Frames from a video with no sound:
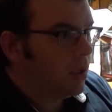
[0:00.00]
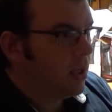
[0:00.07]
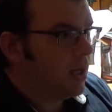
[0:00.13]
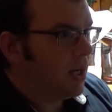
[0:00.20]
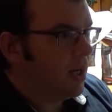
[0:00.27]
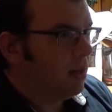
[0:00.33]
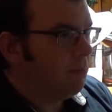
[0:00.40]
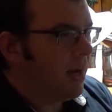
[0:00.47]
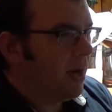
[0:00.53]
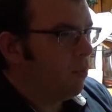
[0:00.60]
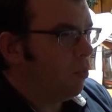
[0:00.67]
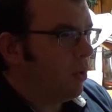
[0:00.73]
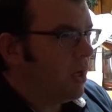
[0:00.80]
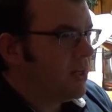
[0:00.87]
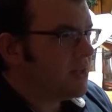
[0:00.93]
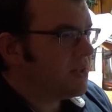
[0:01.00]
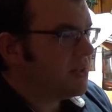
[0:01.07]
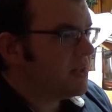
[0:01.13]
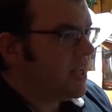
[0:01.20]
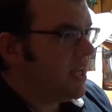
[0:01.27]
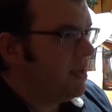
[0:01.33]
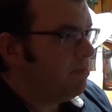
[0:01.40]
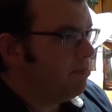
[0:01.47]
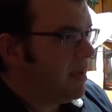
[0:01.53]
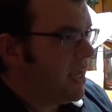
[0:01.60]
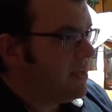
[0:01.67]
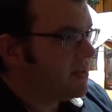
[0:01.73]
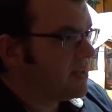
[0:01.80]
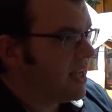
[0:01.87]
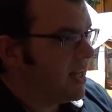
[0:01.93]
I want to say,
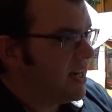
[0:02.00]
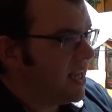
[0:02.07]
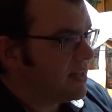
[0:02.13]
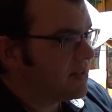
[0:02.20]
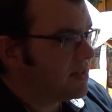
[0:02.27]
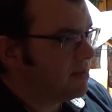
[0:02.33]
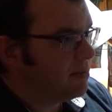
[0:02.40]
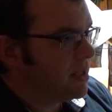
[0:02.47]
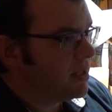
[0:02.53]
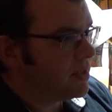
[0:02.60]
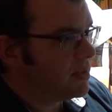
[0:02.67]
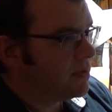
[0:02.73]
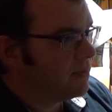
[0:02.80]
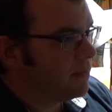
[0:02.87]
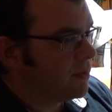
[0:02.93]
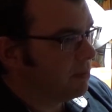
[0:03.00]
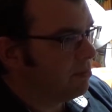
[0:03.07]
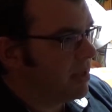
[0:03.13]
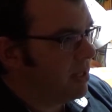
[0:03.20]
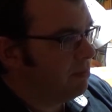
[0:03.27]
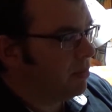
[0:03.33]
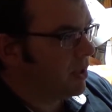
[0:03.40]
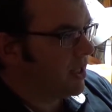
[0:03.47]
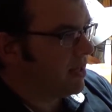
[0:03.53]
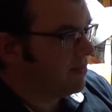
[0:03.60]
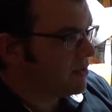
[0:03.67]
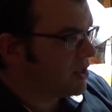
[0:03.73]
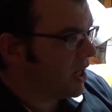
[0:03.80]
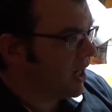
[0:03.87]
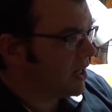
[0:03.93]
based on estimates from people I've
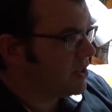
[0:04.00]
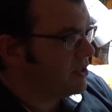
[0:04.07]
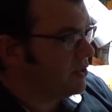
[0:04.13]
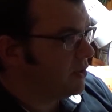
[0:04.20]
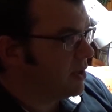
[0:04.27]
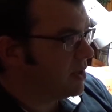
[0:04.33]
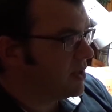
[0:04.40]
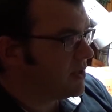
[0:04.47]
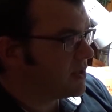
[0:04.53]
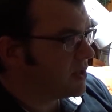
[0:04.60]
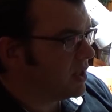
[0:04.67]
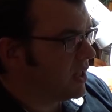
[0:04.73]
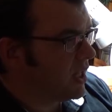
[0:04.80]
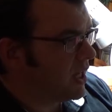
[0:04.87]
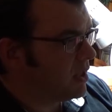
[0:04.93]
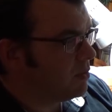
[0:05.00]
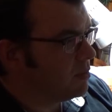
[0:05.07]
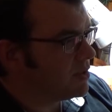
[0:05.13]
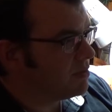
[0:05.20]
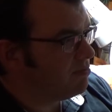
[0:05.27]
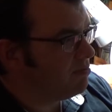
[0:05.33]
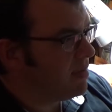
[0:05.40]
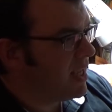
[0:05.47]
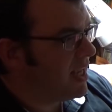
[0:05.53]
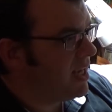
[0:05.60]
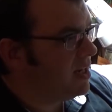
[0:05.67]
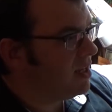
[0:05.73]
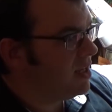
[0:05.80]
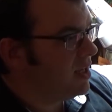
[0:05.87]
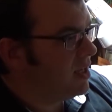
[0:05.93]
talked to, that this clock was
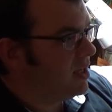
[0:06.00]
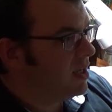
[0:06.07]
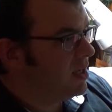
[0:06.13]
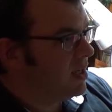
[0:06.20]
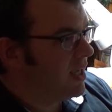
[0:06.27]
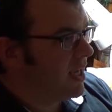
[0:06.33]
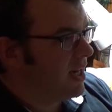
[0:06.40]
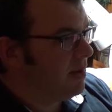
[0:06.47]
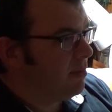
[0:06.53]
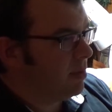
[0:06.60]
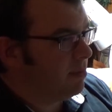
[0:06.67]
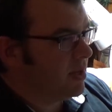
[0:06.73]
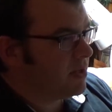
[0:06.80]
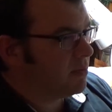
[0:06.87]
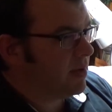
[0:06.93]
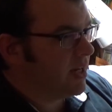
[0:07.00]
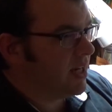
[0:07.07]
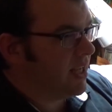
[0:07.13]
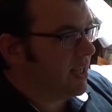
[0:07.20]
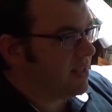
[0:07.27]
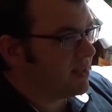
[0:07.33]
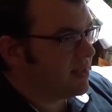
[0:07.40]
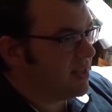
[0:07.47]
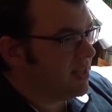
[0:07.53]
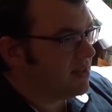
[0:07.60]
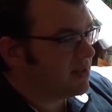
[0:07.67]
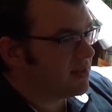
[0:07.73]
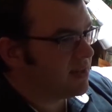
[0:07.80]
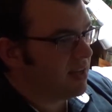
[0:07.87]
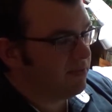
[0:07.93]
made anywhere between
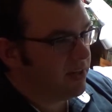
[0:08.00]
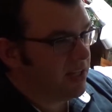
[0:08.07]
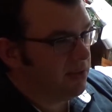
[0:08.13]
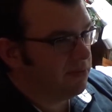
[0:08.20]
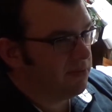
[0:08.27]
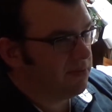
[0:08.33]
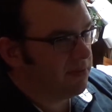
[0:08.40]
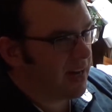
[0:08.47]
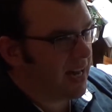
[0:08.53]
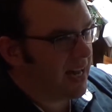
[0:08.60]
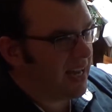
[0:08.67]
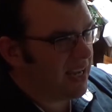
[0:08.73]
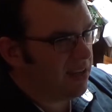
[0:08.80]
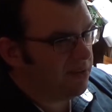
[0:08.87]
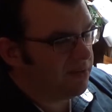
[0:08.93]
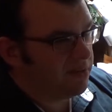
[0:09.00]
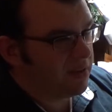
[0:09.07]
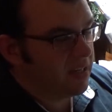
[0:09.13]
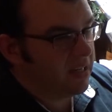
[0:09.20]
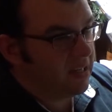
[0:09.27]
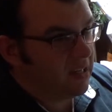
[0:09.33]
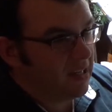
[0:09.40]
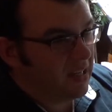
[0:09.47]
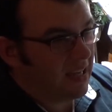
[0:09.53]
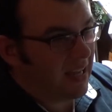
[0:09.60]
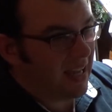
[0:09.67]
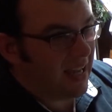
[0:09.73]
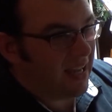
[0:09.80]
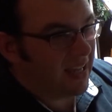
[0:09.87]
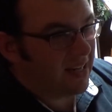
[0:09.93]
1875
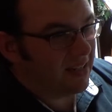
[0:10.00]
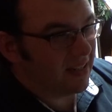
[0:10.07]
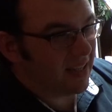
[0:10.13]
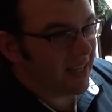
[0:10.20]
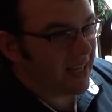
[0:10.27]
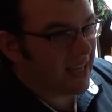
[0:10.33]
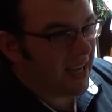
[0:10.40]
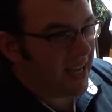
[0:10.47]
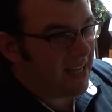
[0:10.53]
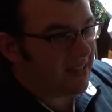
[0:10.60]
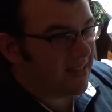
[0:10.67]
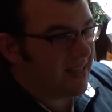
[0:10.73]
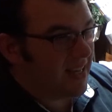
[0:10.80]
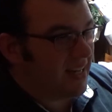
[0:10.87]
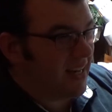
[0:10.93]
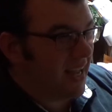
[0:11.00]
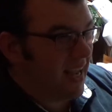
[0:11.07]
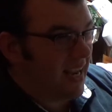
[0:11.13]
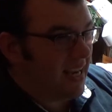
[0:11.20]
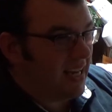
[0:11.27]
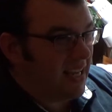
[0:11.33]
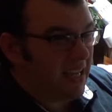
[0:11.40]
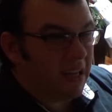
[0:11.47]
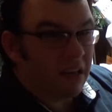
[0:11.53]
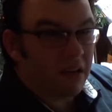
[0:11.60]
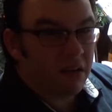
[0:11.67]
and like 1880,